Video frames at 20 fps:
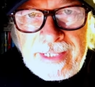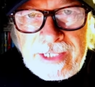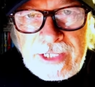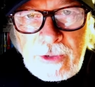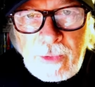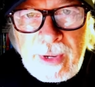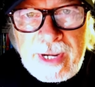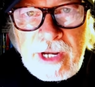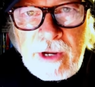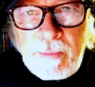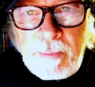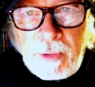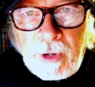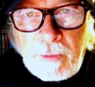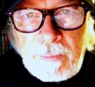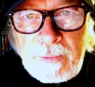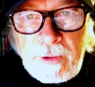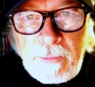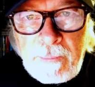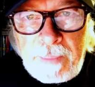So when you
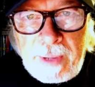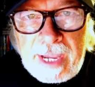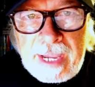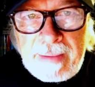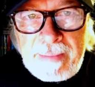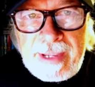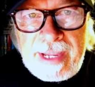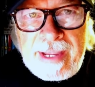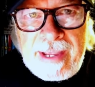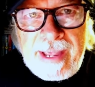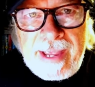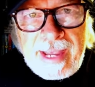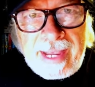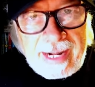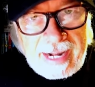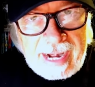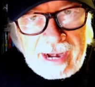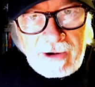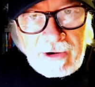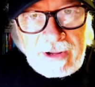burp your baby
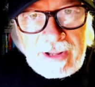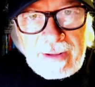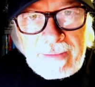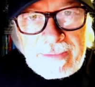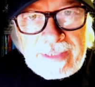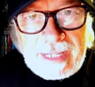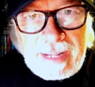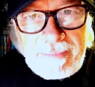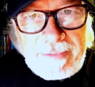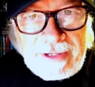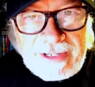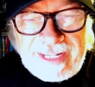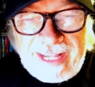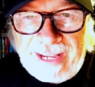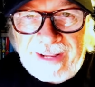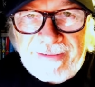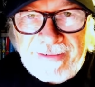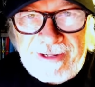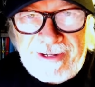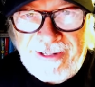and air comes up, you
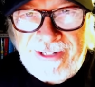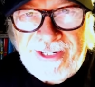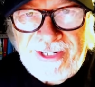say, good